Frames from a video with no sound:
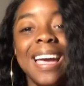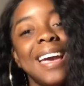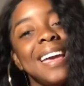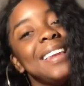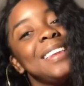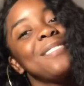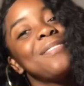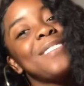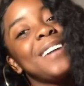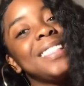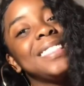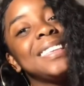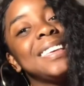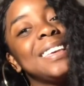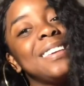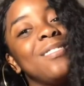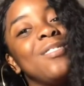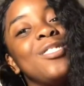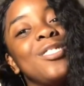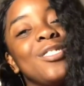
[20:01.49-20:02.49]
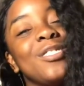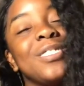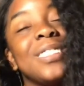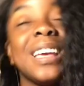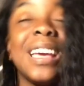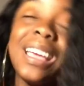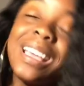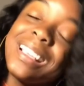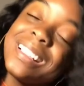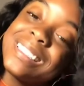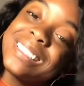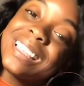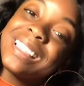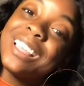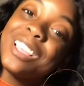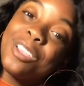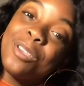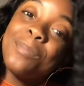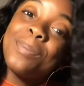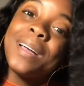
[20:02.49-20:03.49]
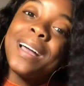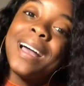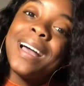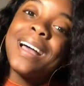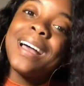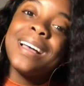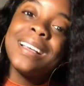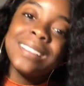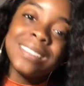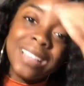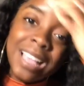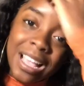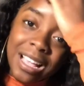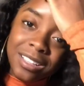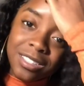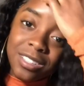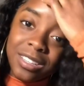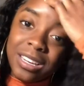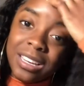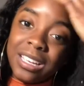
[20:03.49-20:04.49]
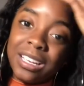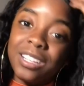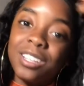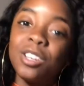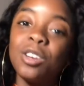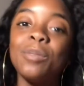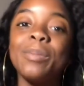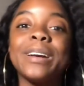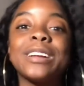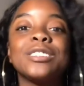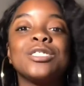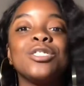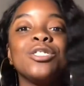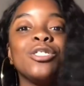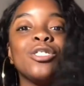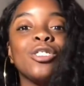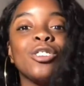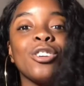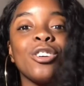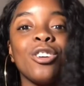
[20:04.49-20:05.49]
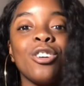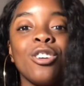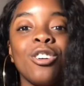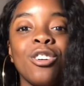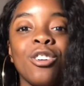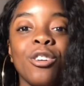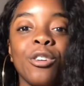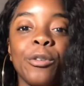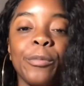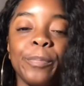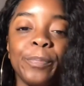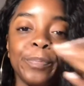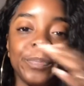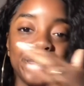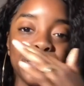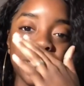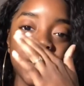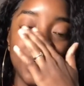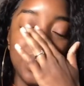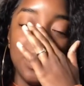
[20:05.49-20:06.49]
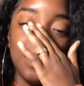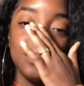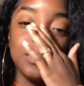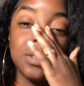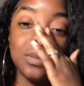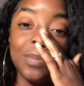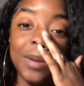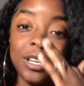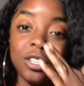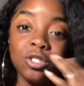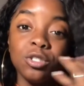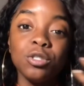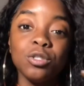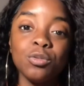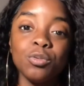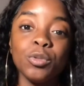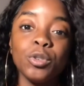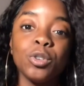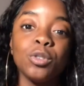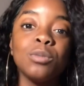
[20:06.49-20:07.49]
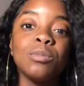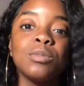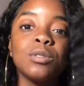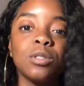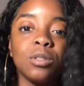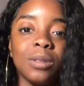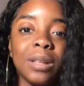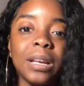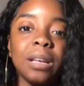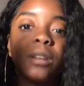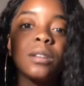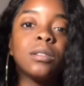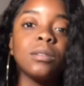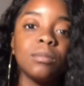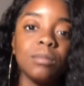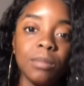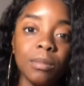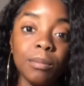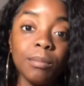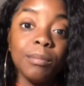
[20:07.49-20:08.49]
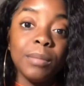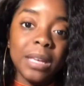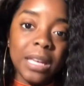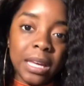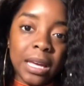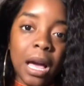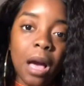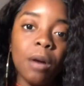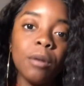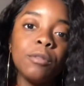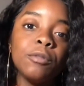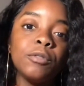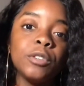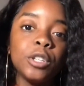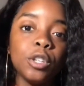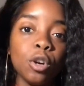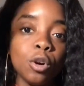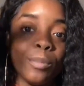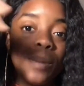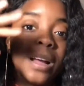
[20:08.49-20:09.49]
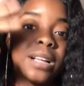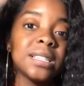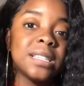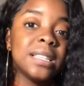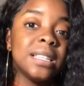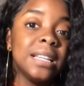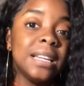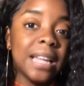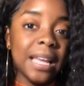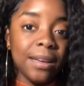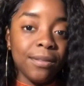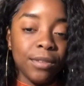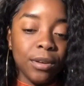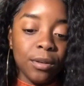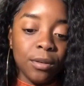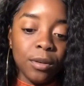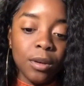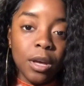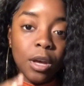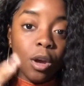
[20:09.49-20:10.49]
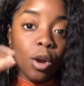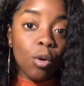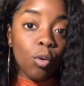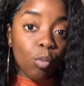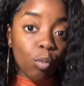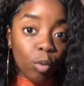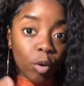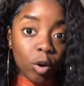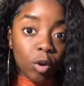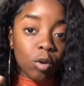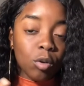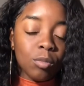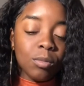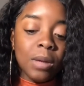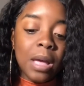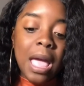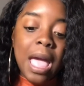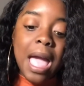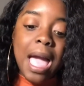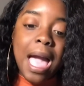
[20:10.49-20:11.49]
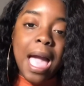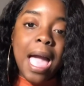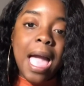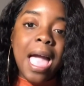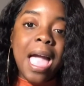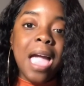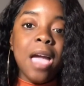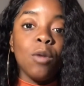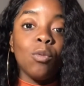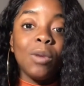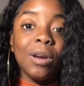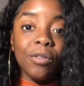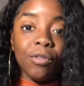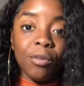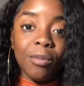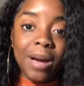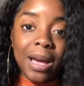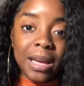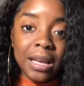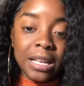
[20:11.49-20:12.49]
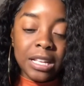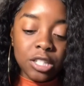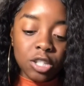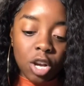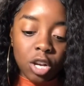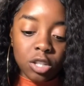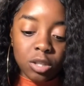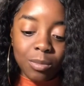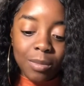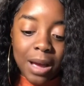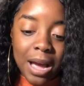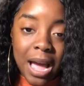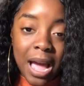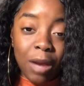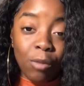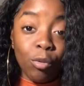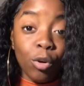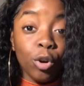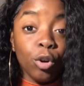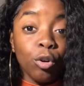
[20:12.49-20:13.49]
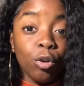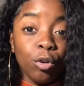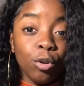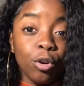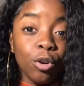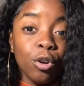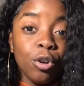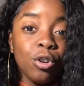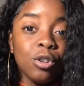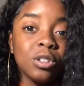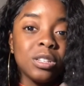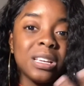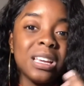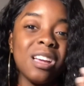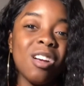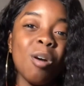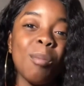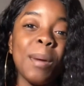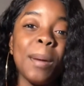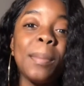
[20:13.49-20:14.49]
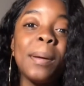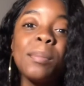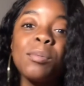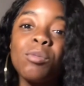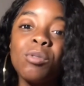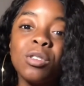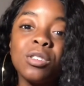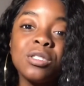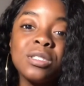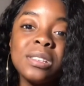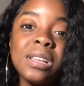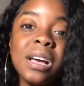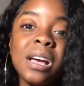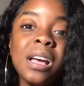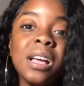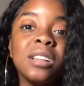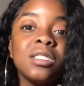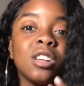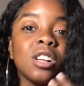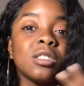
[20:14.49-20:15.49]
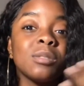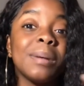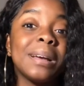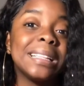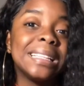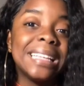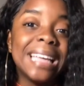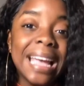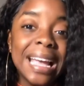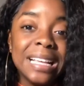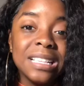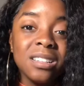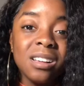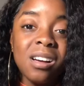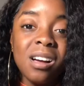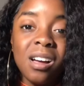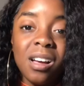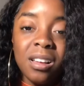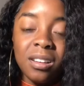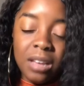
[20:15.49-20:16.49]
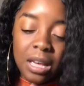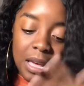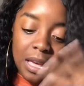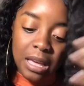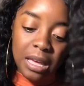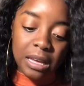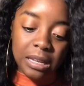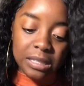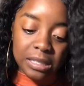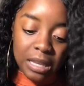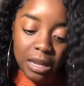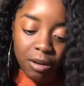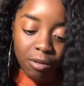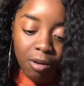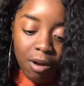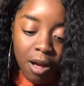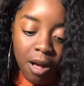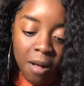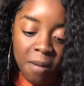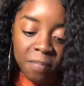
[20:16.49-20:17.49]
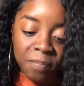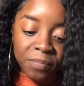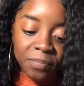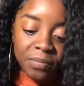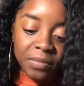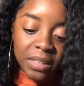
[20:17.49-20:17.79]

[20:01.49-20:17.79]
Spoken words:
And they finally give you your thing and say that you passed. So then you get to go back to your specials room. So like me, I would go back to the Navy room and wait for my and talk to my recruiter to get all my paperwork done, talk to my liaison, etc.